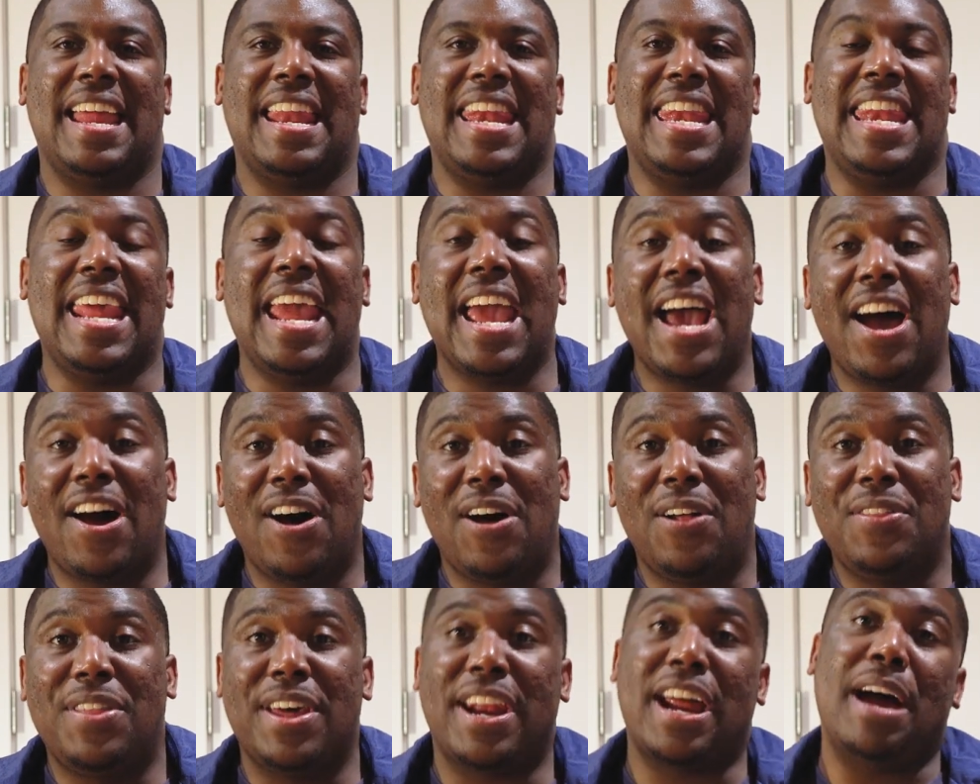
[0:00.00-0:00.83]

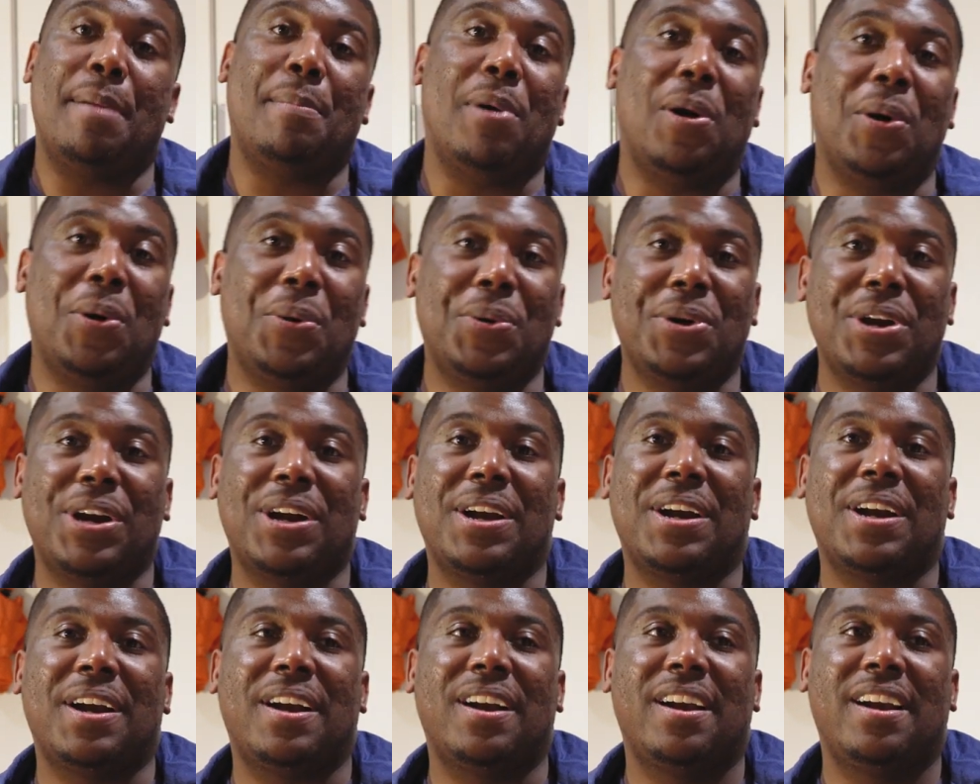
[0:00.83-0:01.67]
now that I'm
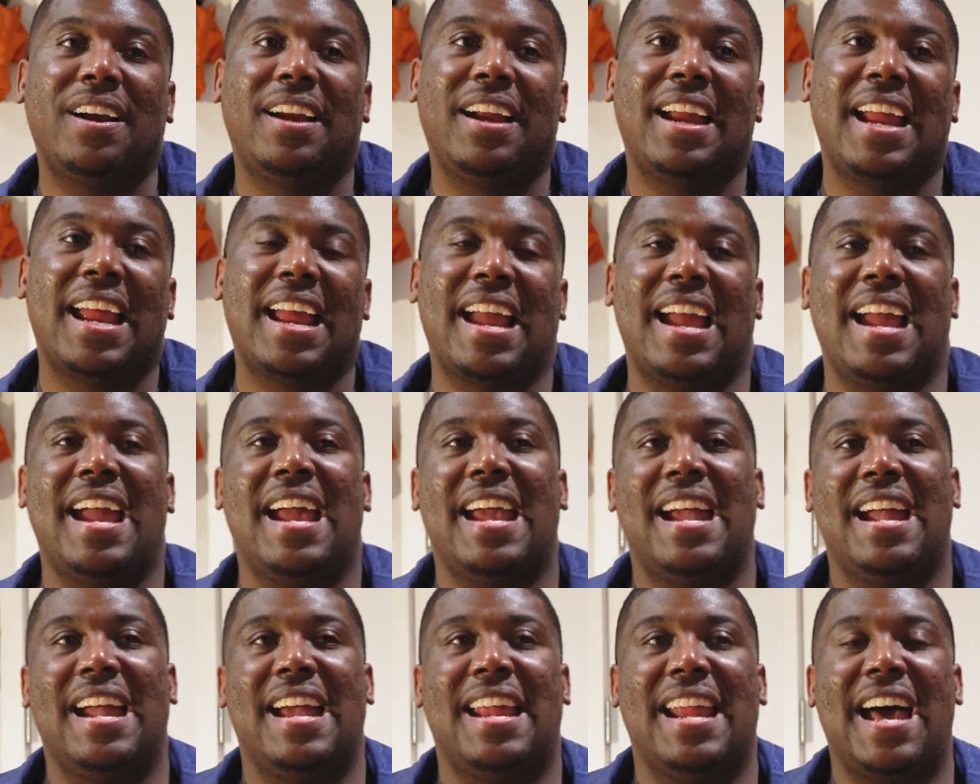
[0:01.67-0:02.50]
older
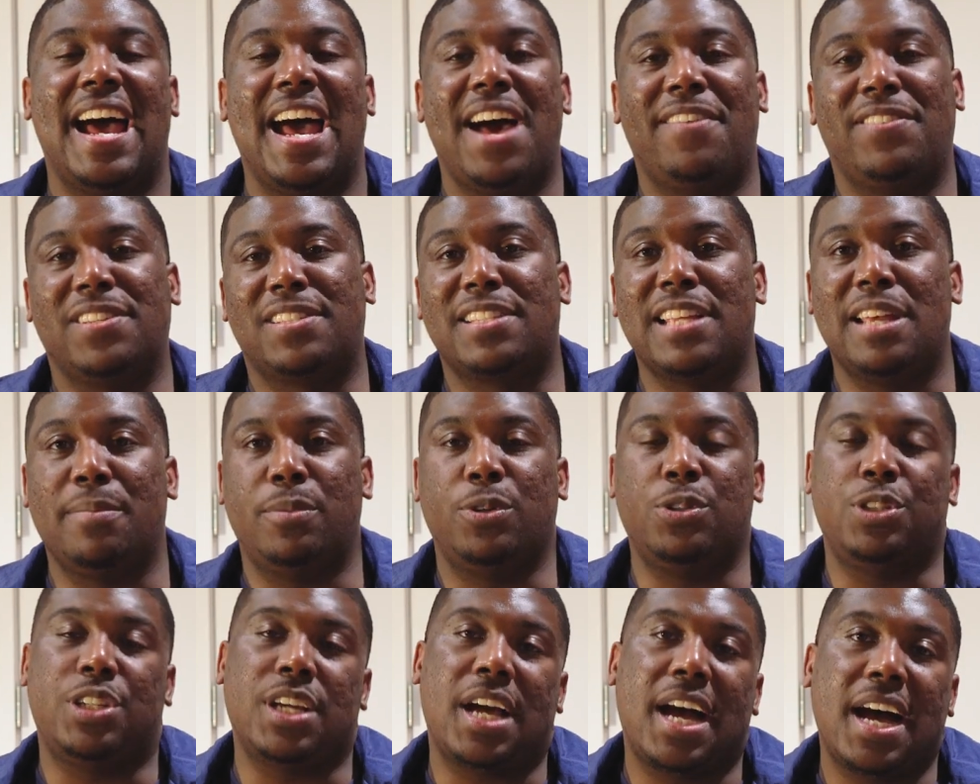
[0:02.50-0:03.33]
and I have a
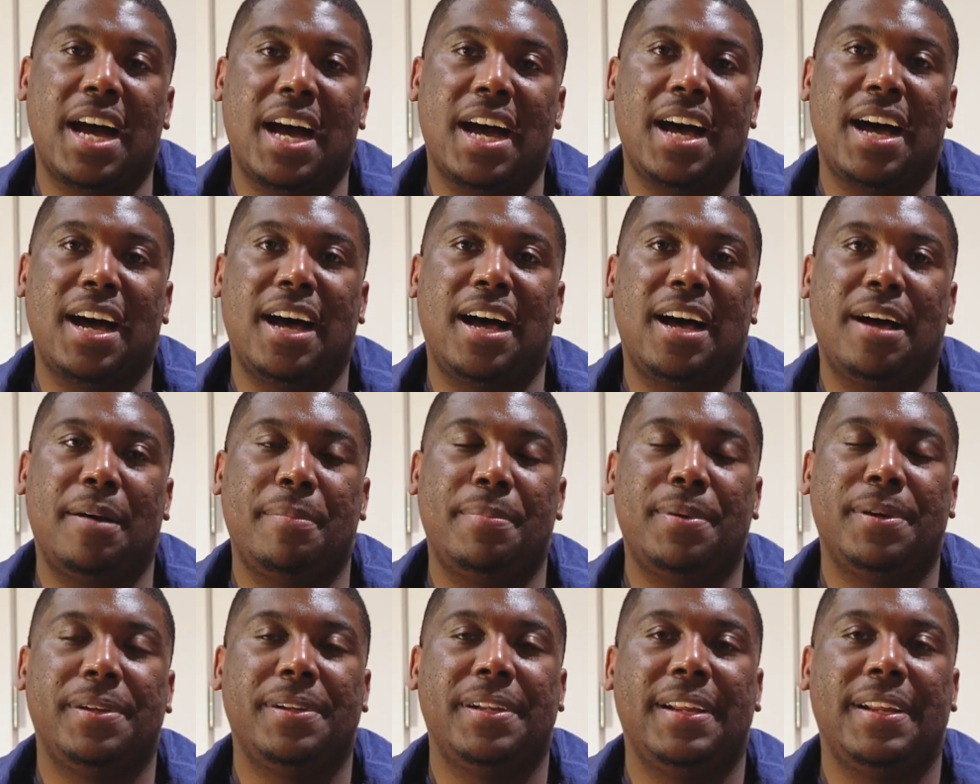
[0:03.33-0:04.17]
stable job,